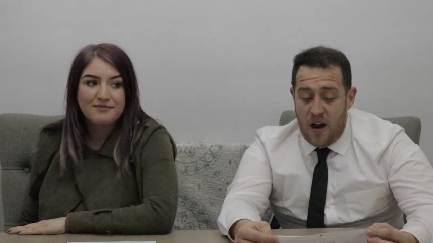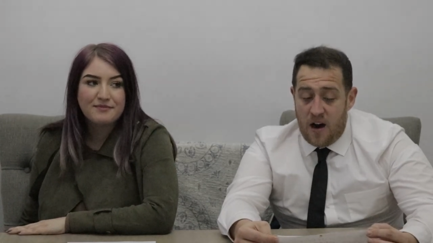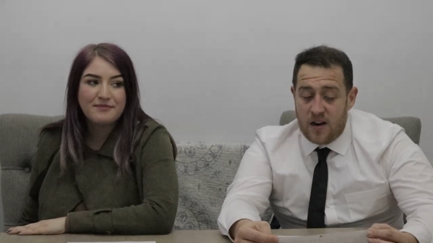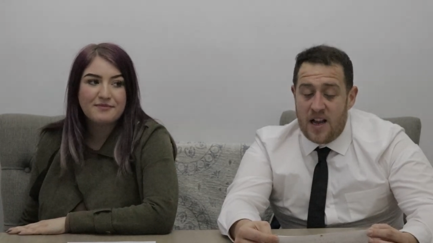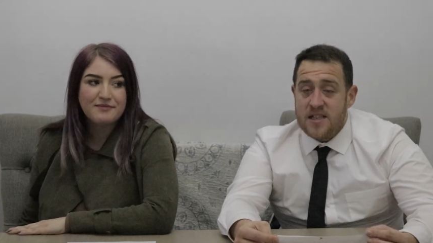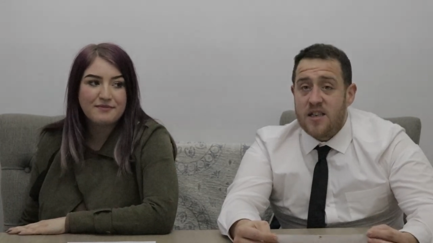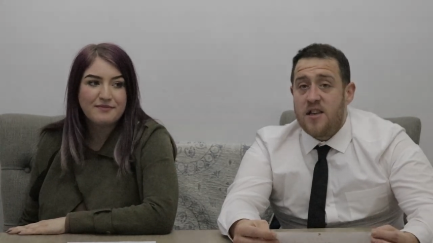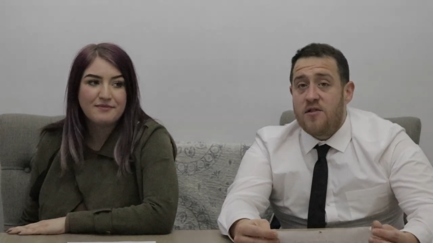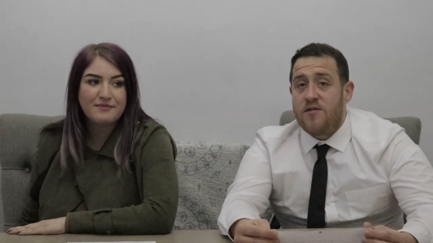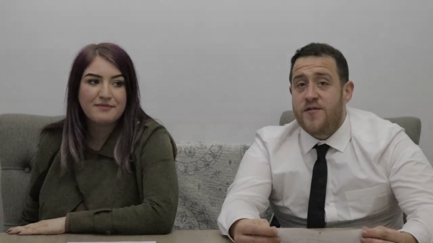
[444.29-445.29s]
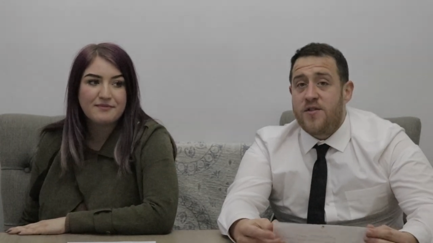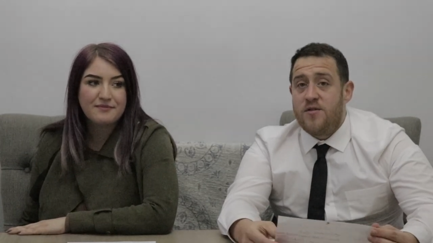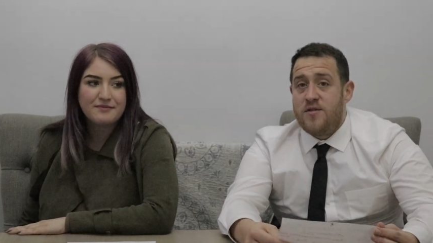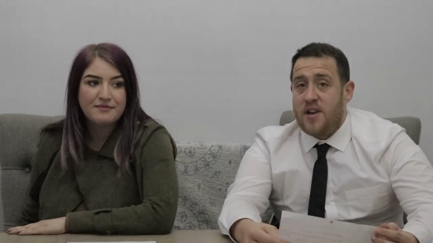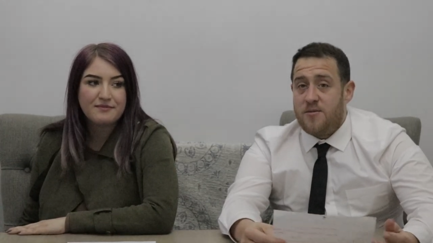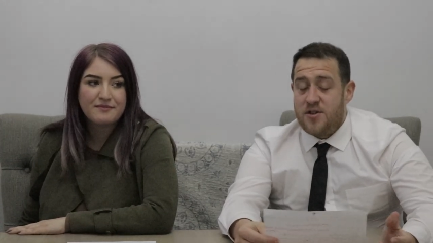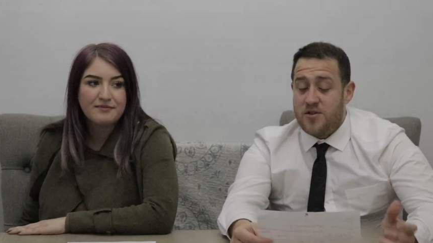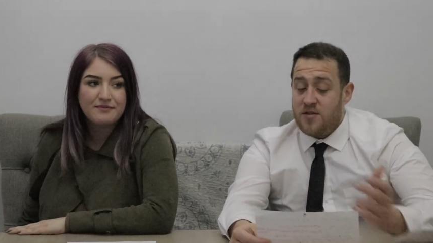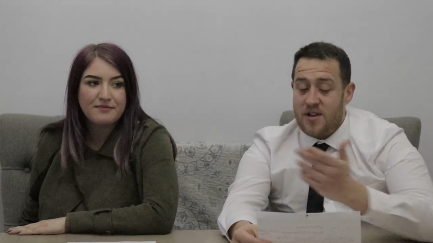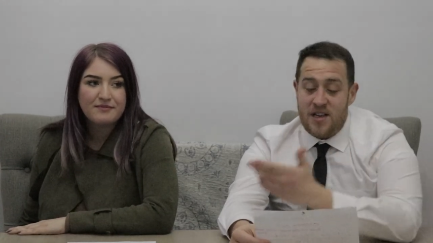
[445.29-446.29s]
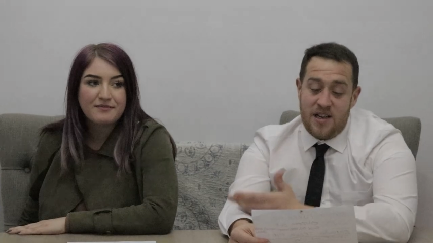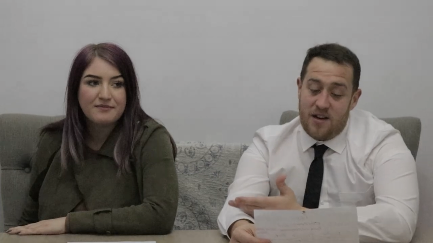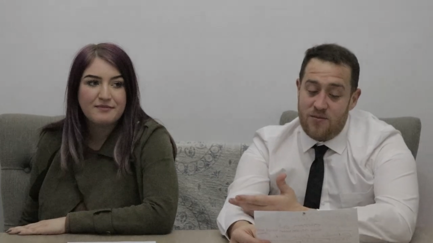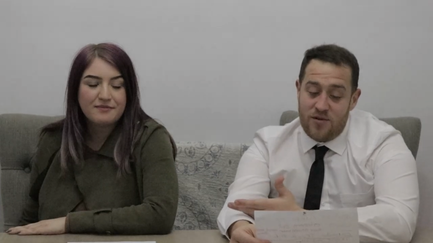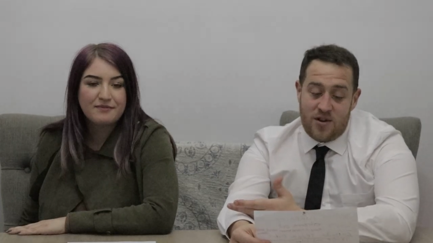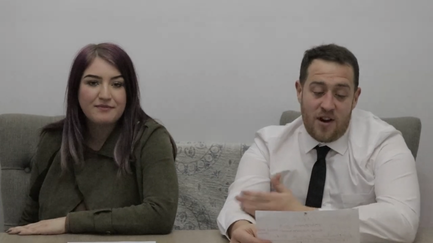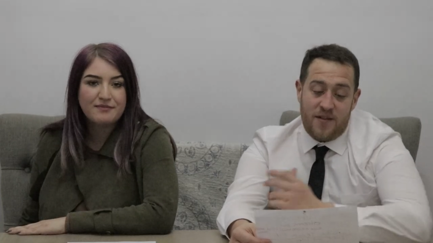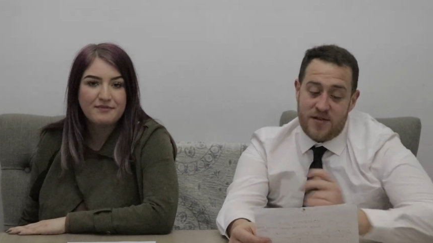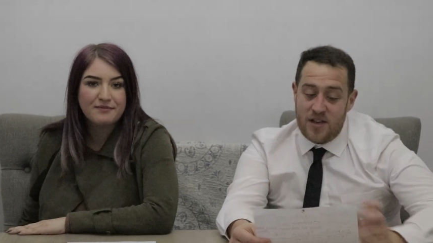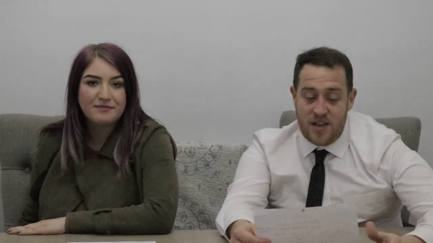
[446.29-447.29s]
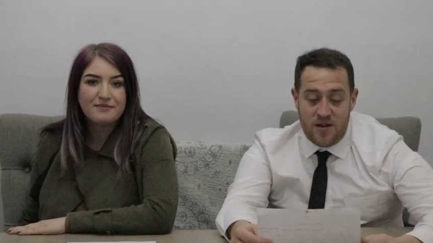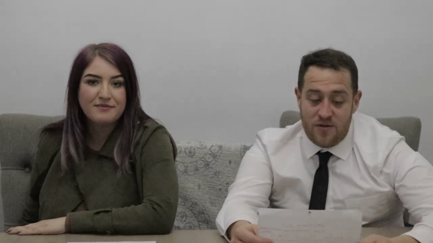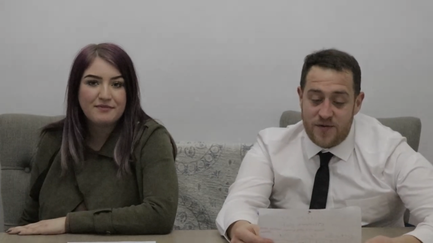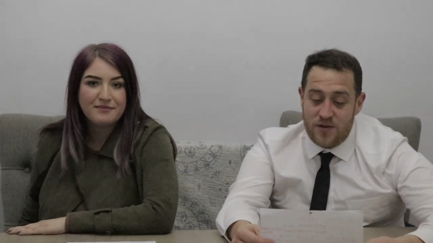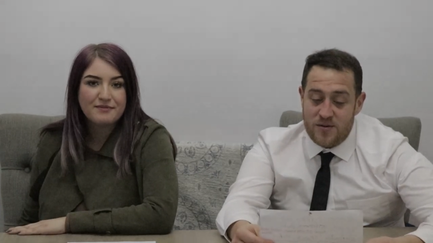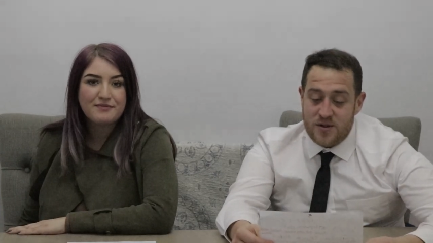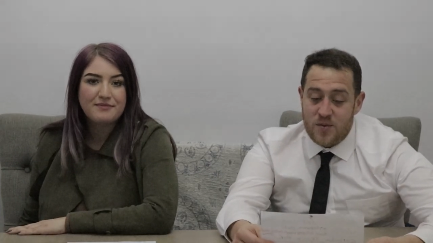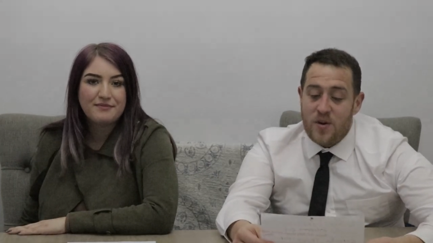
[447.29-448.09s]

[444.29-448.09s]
Speaker 1: I'd like to hear your views, and I'm sure Leah would love to hear your views as